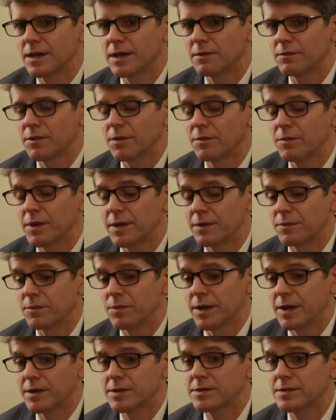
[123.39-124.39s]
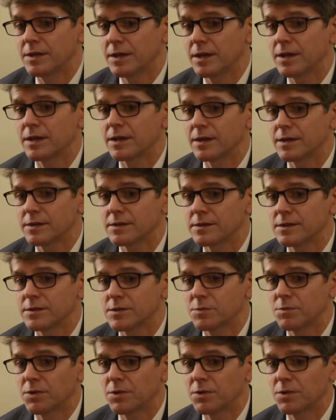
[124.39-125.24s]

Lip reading: what we are seeing is it's